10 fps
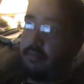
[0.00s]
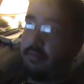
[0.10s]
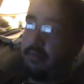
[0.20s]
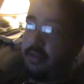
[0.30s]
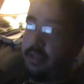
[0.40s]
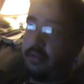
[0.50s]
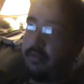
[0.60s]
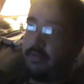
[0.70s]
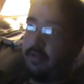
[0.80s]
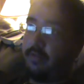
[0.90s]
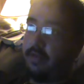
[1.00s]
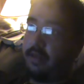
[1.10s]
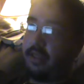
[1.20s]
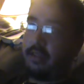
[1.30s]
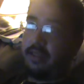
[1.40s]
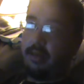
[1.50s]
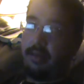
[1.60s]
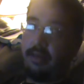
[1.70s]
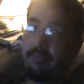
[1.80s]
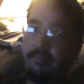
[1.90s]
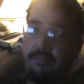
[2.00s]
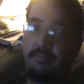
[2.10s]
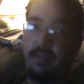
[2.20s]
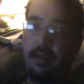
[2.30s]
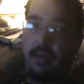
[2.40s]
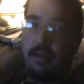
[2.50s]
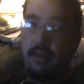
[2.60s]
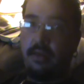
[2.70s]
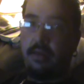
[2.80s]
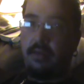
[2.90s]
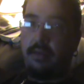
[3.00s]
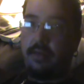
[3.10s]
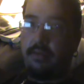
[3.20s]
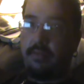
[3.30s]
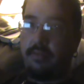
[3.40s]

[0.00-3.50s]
please feel free to take a stab at it. Thank you.